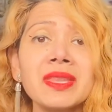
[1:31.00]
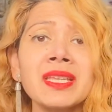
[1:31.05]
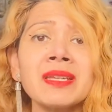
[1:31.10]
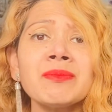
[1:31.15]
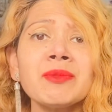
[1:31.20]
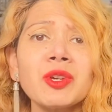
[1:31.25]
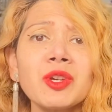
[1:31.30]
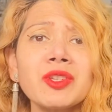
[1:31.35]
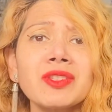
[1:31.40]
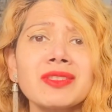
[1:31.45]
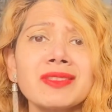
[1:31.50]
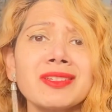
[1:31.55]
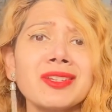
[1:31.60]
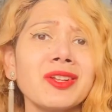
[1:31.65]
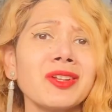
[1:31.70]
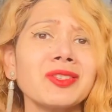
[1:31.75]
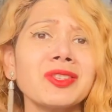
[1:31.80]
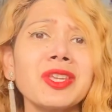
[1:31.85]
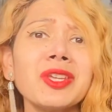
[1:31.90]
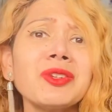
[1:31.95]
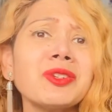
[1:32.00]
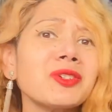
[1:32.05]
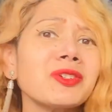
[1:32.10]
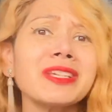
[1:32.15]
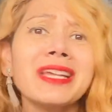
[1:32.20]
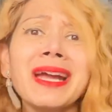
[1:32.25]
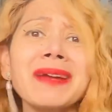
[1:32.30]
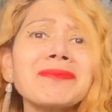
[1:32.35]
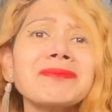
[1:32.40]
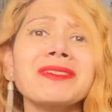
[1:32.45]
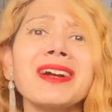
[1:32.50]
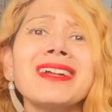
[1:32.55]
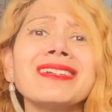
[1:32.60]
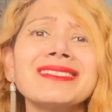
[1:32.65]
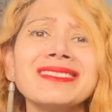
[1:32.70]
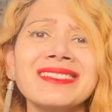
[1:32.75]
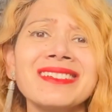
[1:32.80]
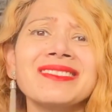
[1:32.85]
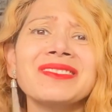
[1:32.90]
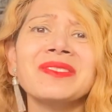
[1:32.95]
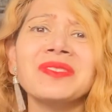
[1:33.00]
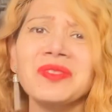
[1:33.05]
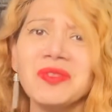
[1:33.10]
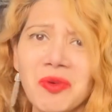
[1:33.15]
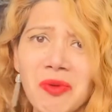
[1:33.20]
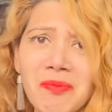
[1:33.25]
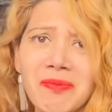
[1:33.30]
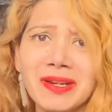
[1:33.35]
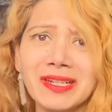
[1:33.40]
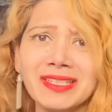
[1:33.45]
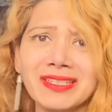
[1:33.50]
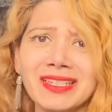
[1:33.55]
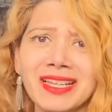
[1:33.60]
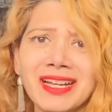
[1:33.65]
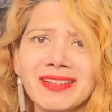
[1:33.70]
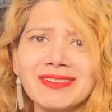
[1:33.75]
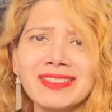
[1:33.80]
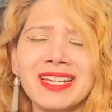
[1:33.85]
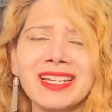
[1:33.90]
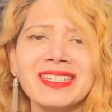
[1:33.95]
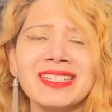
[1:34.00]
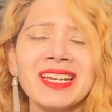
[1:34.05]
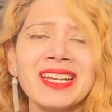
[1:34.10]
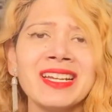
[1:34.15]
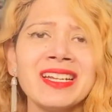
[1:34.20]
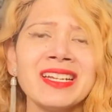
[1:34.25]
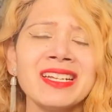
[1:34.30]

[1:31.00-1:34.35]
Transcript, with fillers: Because, you know, you don't have to answer to nobody now that...